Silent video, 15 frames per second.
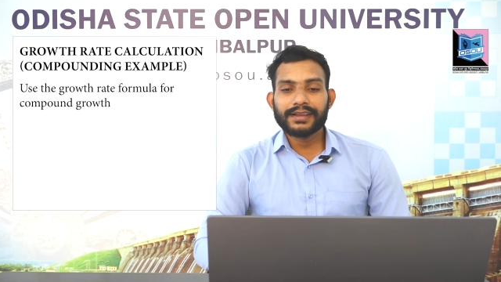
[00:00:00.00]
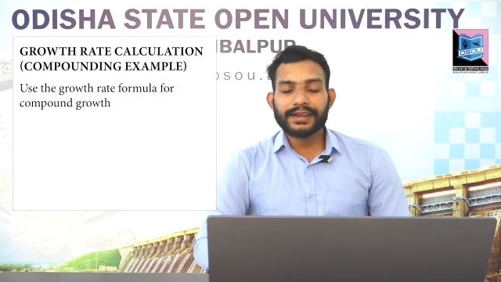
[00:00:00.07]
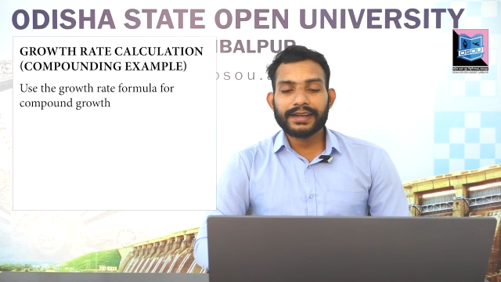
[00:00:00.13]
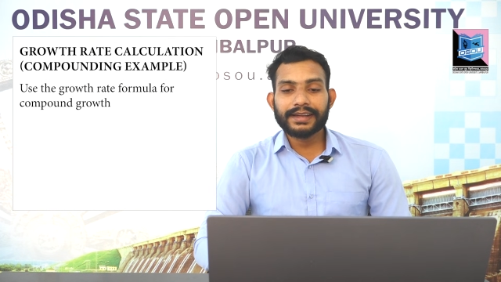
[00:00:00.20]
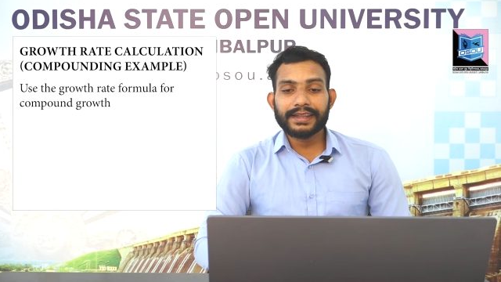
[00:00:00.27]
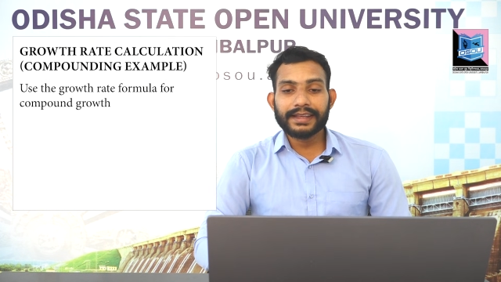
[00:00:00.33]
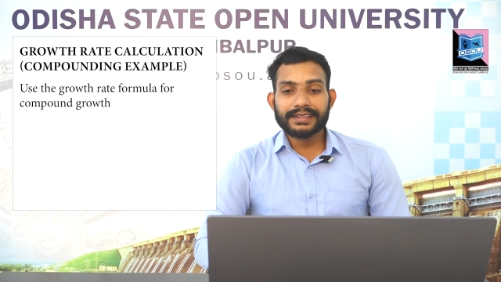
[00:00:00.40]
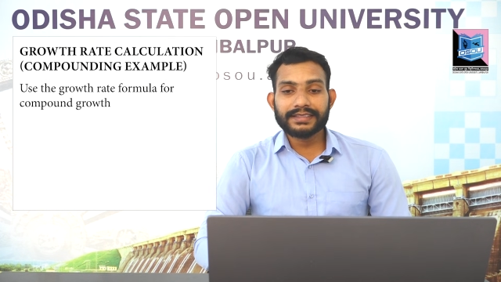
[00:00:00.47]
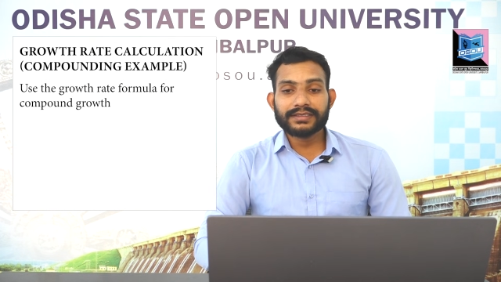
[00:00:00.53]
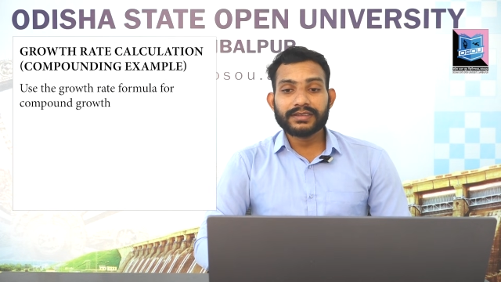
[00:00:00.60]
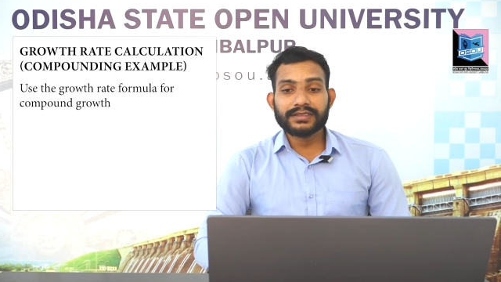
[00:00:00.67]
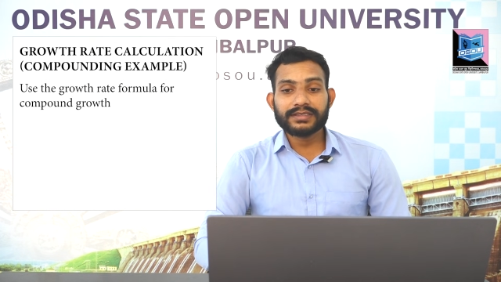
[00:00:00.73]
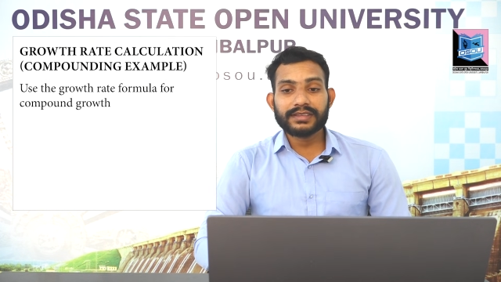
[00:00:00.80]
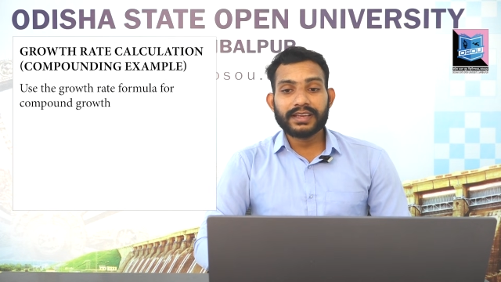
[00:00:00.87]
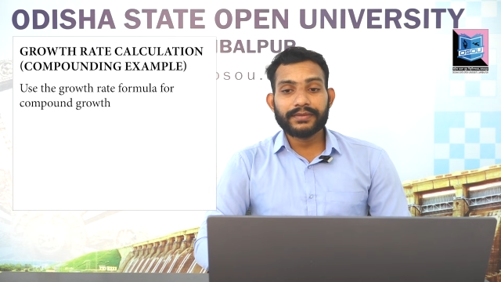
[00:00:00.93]
It tells
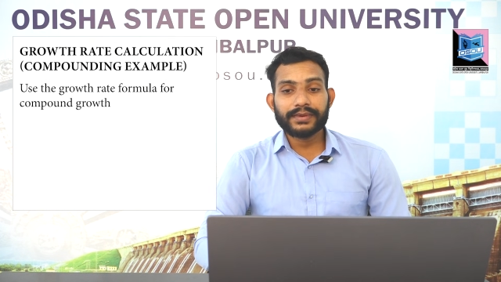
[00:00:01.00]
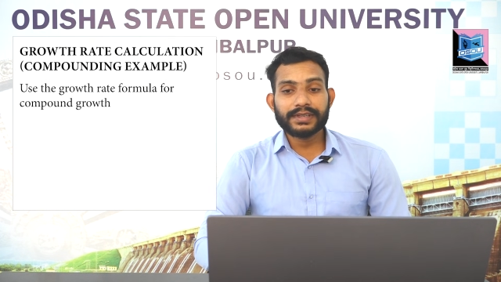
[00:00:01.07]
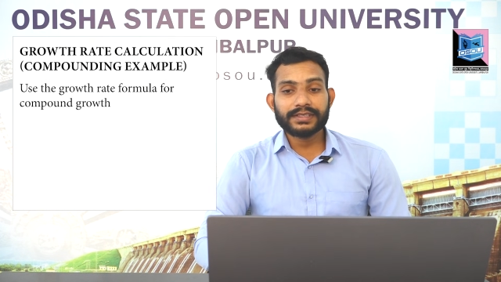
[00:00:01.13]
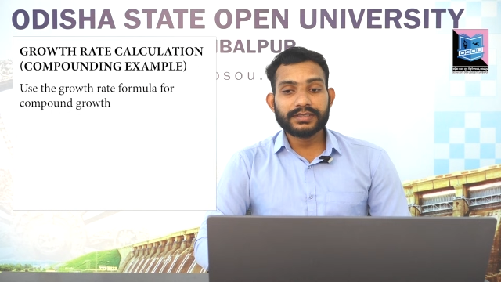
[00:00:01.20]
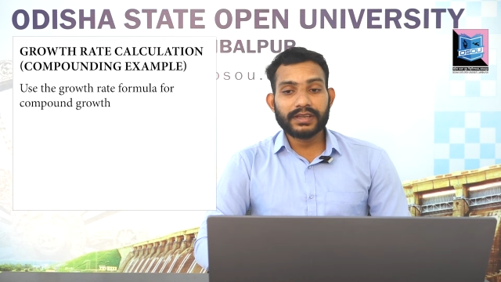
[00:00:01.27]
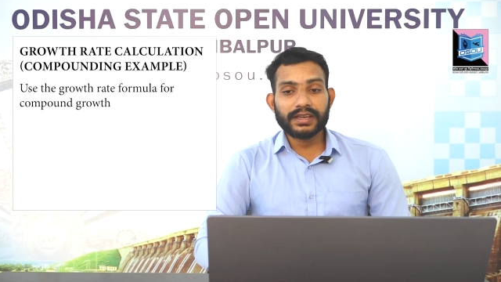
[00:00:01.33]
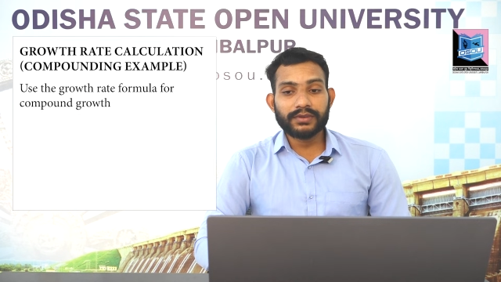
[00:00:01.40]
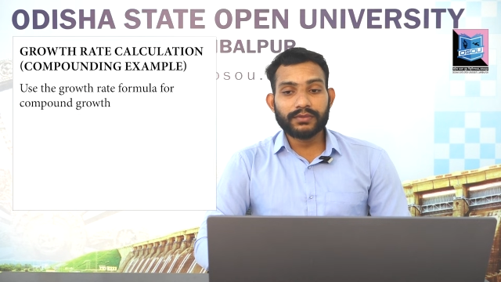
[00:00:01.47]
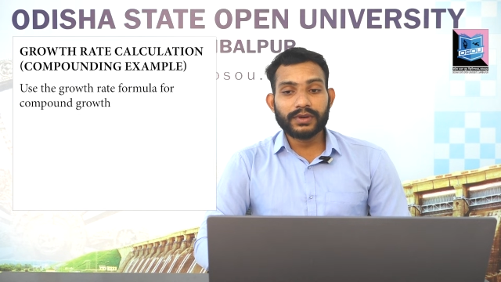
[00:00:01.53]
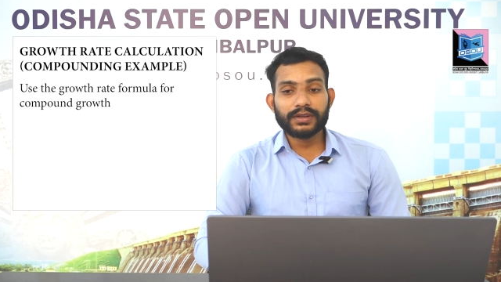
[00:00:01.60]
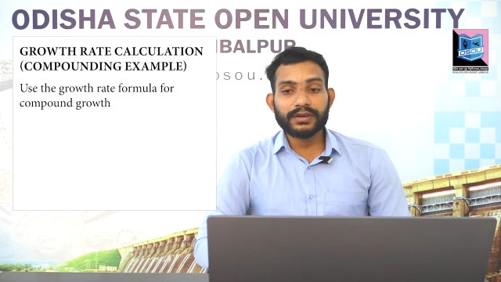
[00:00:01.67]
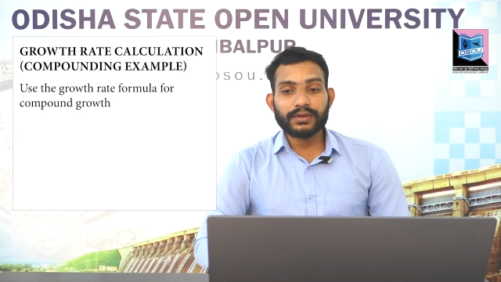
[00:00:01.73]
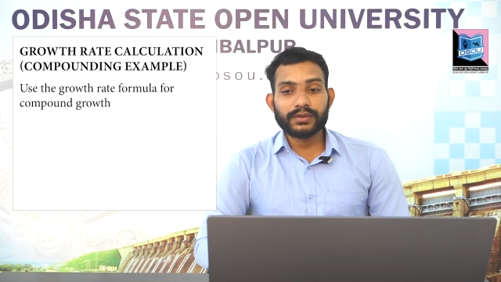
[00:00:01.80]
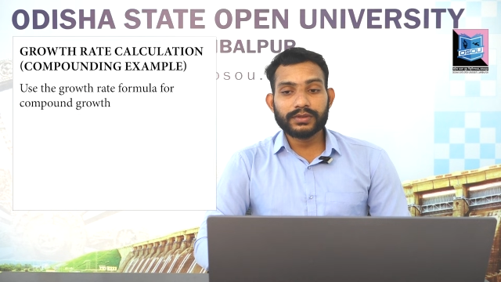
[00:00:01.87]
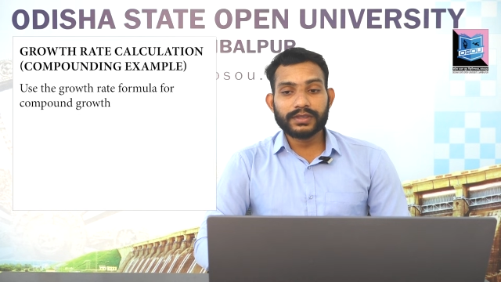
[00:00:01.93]
us average annual
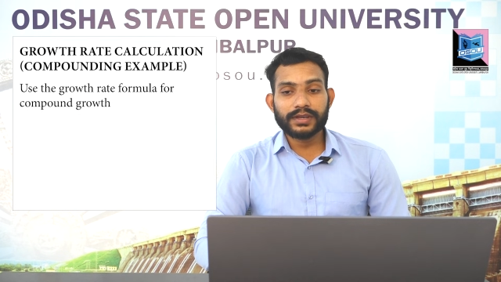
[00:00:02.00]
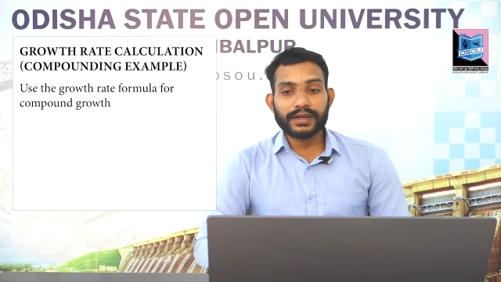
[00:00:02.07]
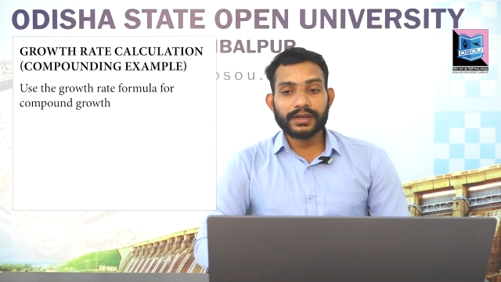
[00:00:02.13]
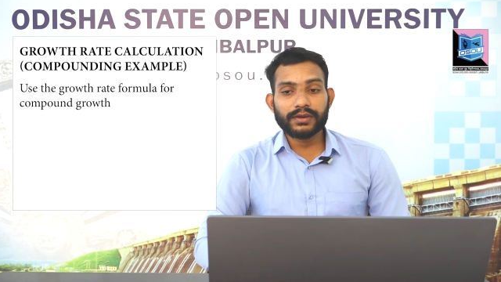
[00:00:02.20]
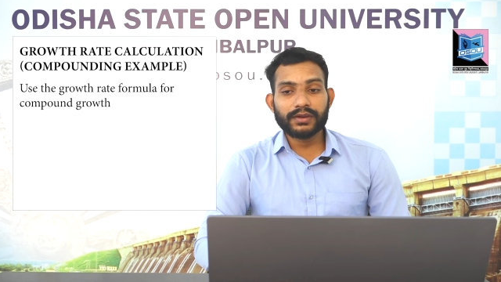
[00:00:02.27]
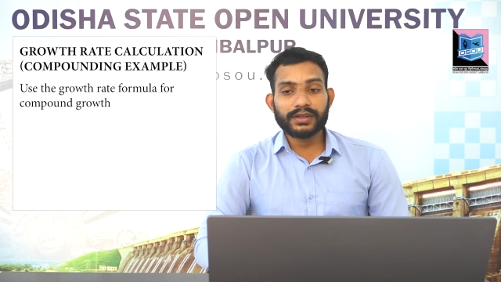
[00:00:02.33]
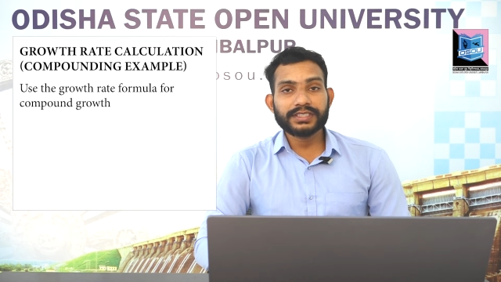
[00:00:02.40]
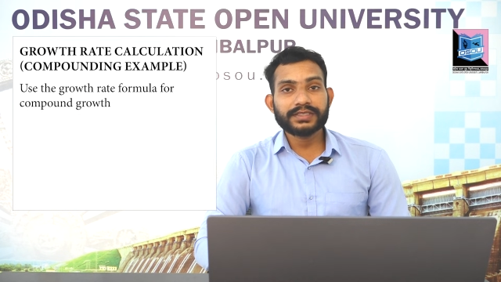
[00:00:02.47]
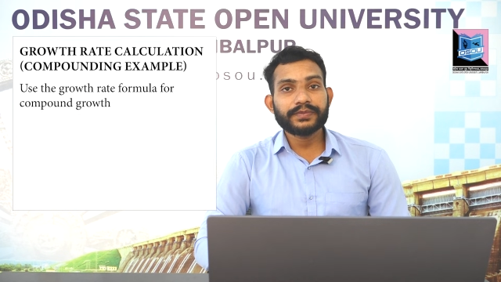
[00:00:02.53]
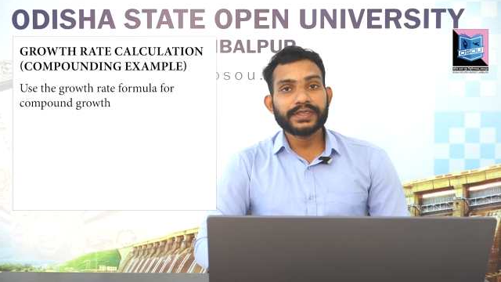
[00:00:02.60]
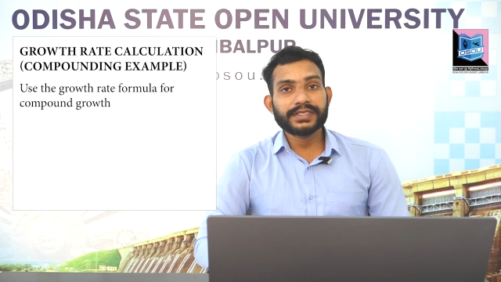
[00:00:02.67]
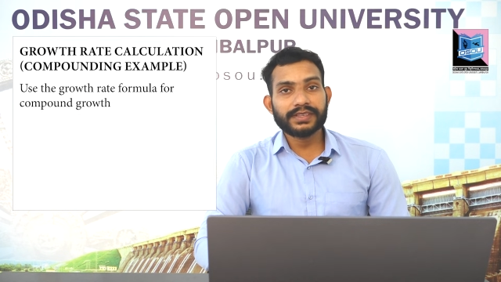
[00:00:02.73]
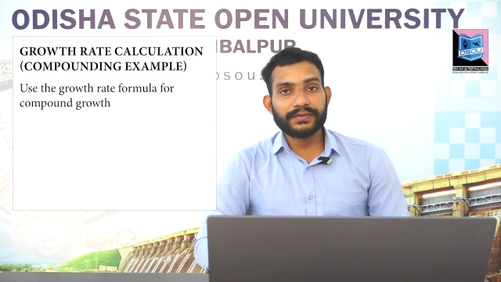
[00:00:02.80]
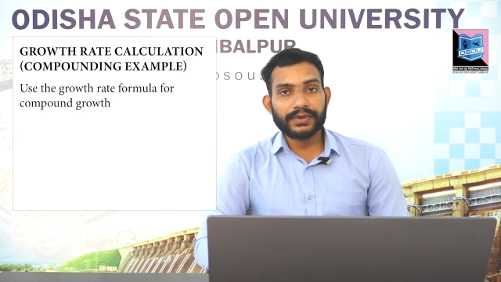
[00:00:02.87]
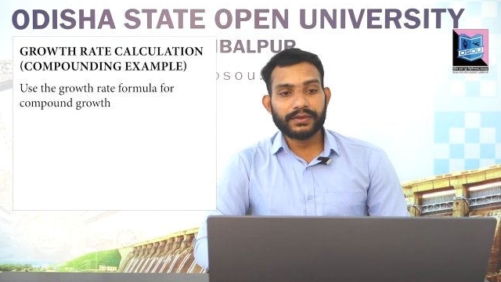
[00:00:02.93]
growth rate or a
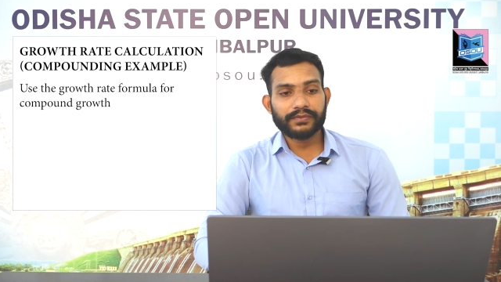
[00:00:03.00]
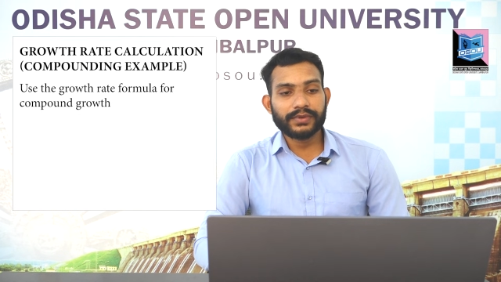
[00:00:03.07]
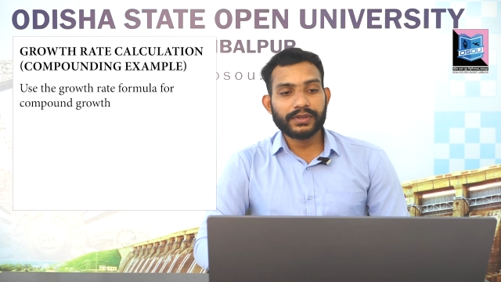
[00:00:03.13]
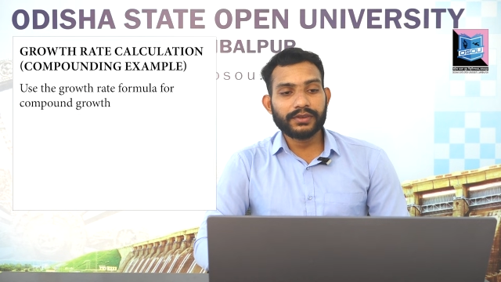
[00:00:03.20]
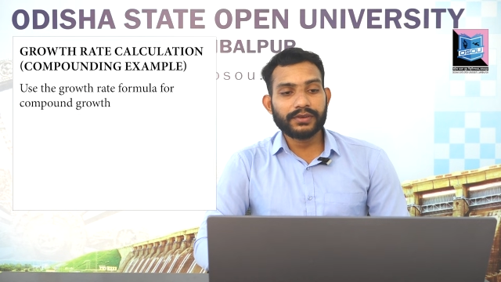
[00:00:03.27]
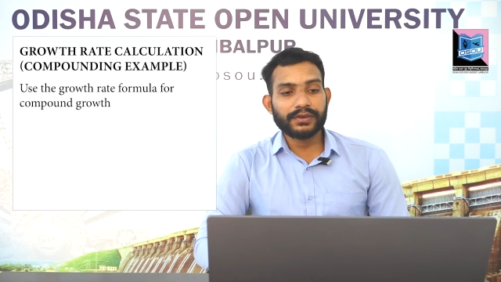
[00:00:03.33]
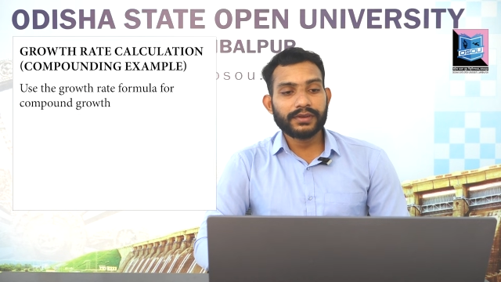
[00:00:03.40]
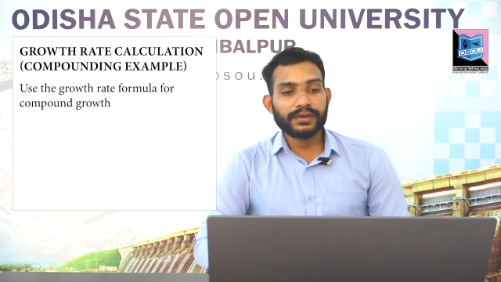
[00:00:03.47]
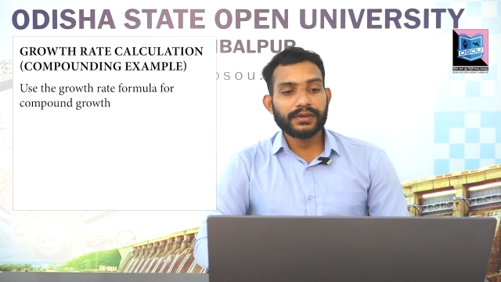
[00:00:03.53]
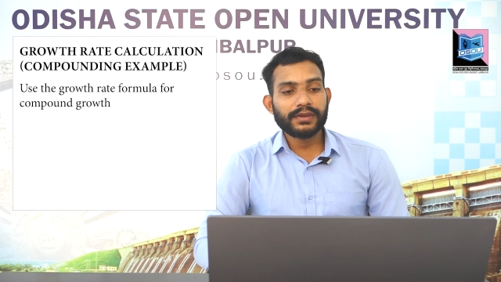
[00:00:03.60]
specific period.